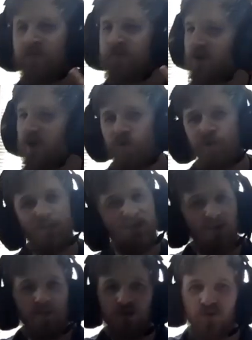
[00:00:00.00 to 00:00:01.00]
following us
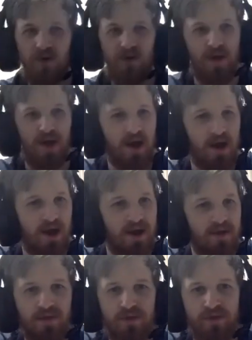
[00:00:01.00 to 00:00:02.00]
on Twitter
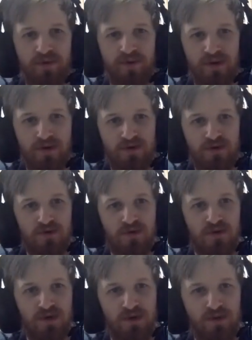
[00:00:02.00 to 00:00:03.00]
at
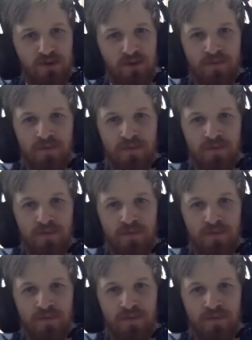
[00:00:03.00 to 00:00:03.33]
@theory_humor.